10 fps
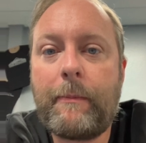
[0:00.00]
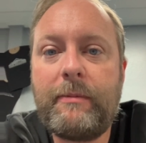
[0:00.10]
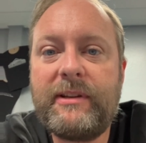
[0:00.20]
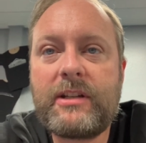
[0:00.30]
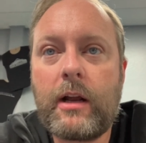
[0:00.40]
I'm
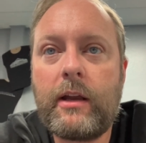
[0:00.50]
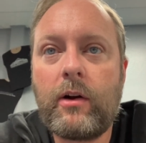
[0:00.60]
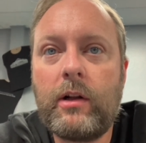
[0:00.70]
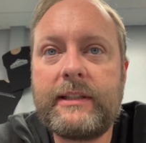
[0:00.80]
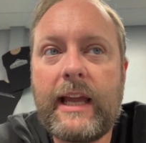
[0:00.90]
going to be stuck
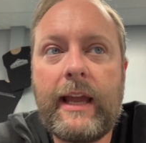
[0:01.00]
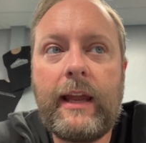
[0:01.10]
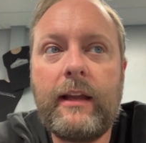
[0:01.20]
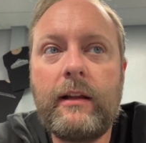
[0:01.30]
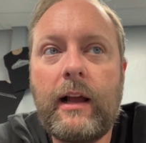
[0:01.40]
here all
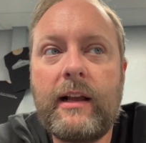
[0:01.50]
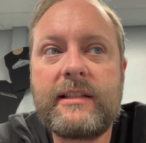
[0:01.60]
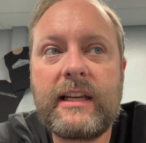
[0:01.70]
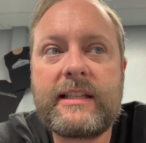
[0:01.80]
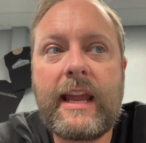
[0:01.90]
day, uh,
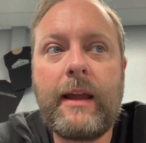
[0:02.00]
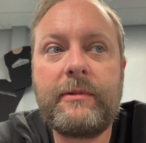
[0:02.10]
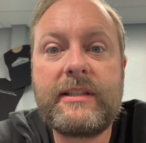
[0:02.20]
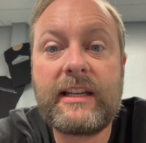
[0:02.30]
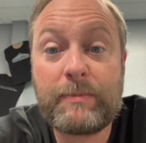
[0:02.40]
6 a.m.
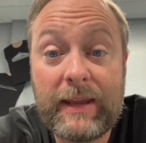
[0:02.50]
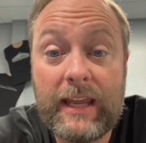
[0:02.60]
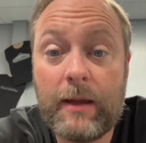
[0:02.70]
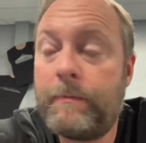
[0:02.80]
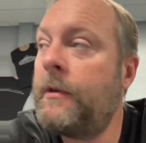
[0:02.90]
to 6
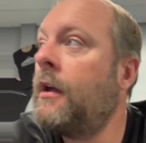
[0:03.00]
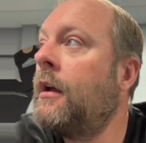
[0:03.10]
p.m.